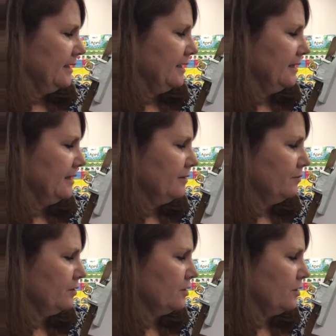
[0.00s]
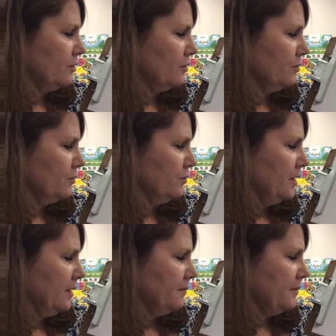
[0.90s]
And then we'll go
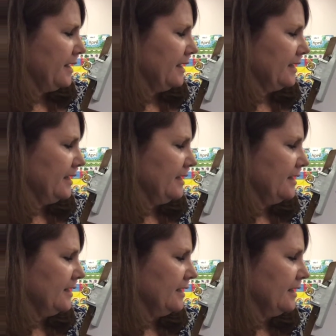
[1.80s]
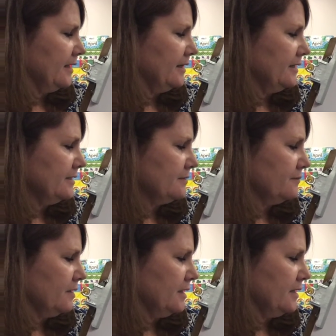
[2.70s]
back in on this
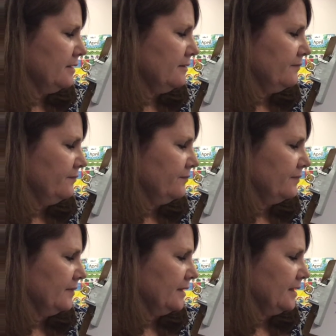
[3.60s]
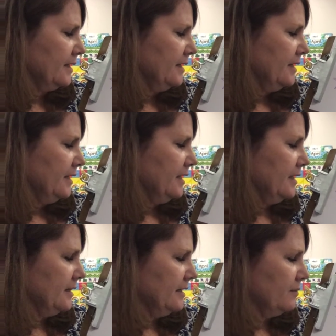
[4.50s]
one.
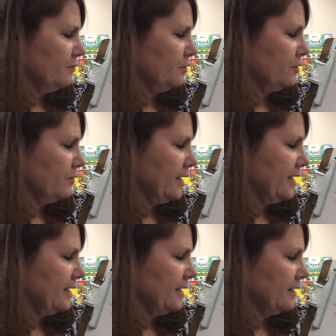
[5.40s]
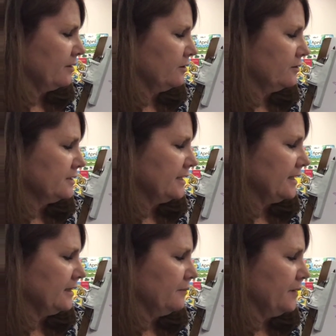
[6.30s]
And then we'll go ahead and close it
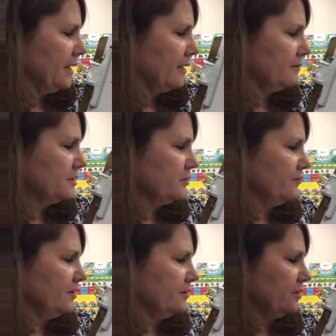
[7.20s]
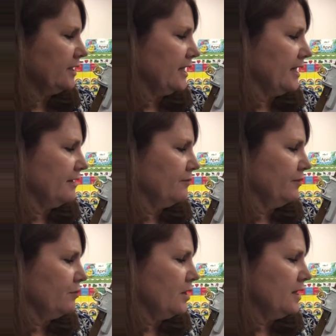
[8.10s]
at the bottom. So if you look at it, we
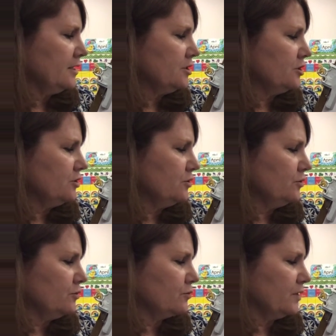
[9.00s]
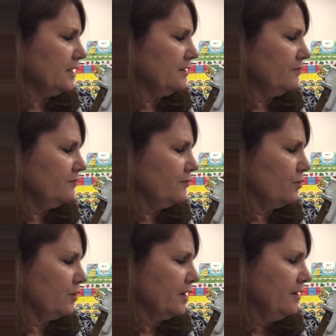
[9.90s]
1, 2, 3,
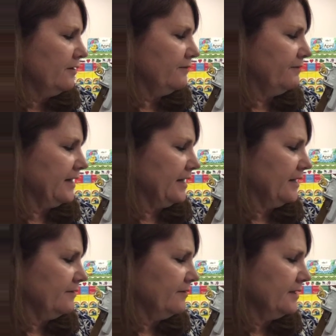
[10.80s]
4, 5.